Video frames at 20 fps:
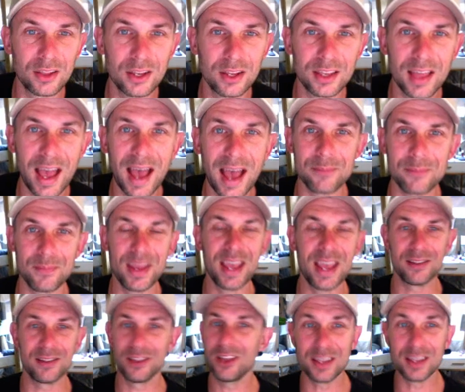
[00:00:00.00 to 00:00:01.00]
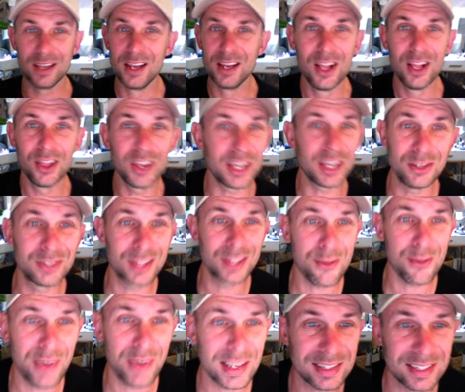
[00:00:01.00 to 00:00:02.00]
look at that, man. Look at look at using
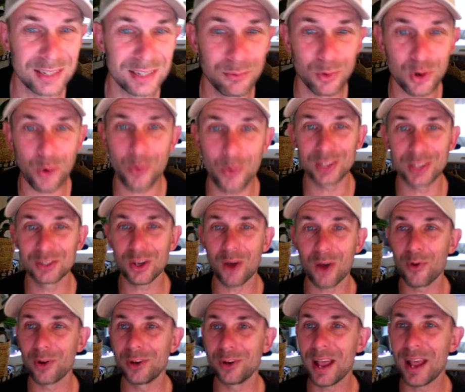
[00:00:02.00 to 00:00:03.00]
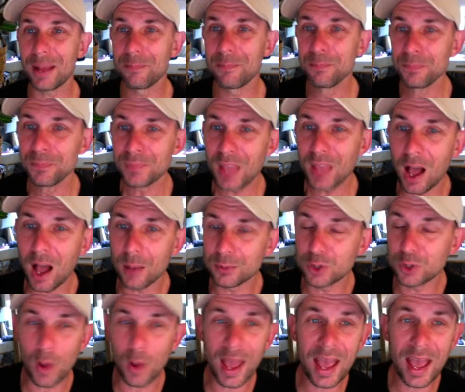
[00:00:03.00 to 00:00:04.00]
the fancy recording software today. Um,
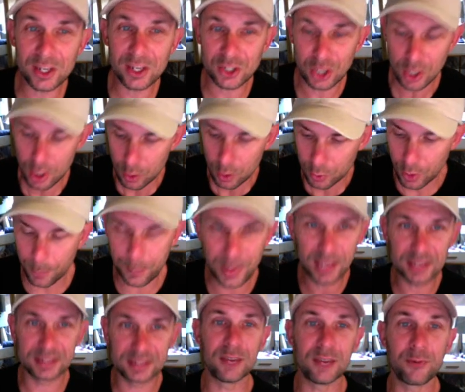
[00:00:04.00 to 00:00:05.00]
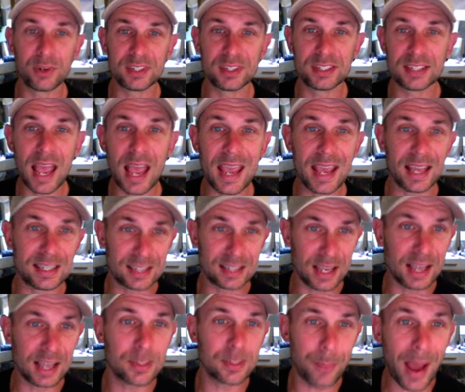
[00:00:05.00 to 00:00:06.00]
so Edge, the biggest difference is a it's
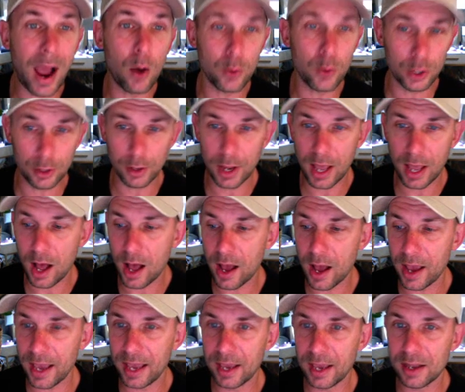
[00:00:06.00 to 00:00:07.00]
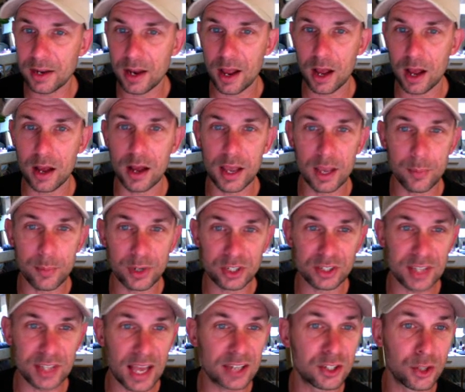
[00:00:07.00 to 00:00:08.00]
it's a powder. Uh, and uh,
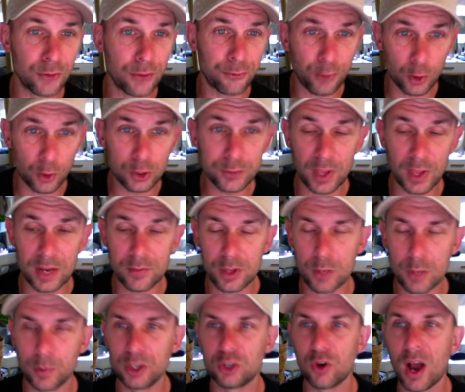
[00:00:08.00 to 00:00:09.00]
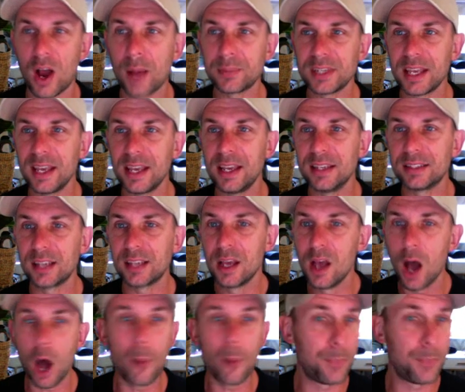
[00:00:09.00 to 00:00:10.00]
Ambitious Edge, the first flavor that we dropped is
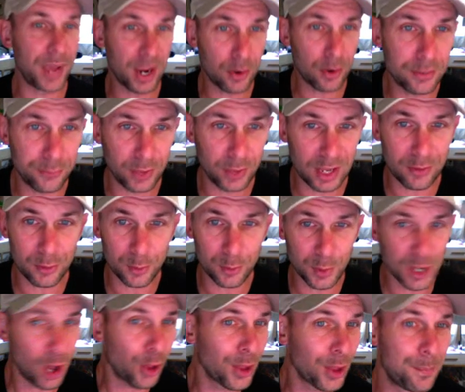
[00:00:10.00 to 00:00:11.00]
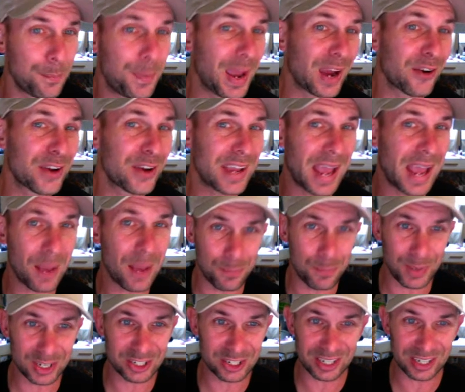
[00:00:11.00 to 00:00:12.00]
a berry flavored. We call it Berry
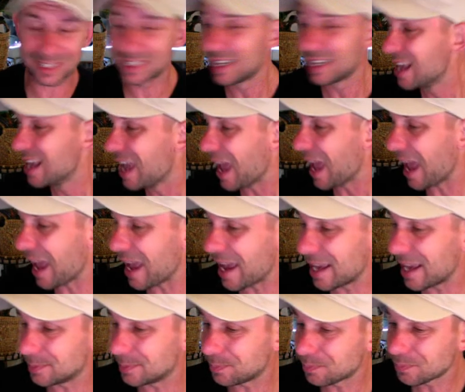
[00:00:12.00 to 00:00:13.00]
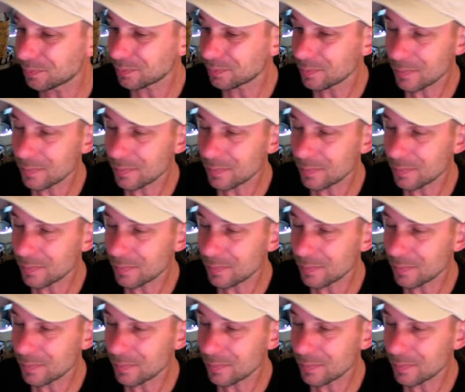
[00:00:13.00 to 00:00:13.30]
Ambitious, and